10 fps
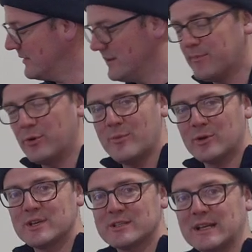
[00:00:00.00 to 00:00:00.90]
the Brew
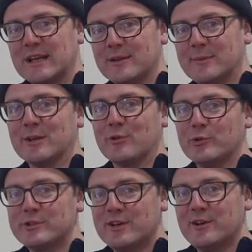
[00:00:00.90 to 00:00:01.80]
Monk's actually a little bit
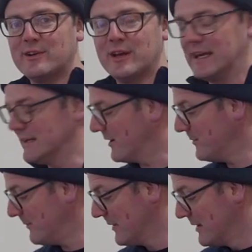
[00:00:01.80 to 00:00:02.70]
noisier, heating
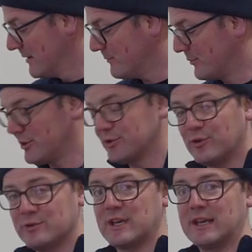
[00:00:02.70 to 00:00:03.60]
up, but it
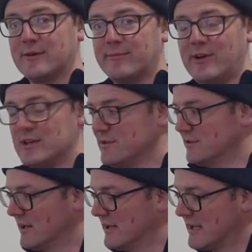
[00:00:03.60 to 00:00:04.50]
does heat up faster
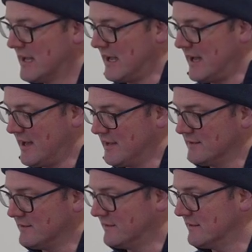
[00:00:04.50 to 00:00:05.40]

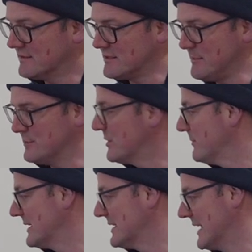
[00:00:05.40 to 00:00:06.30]
and seems to
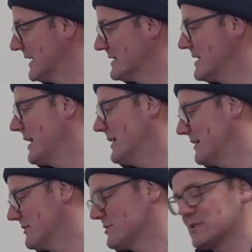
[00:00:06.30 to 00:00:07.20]
maintain its heat
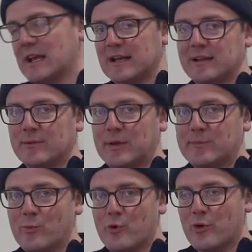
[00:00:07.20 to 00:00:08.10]
just that little bit
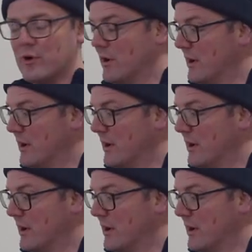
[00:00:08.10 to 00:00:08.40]
more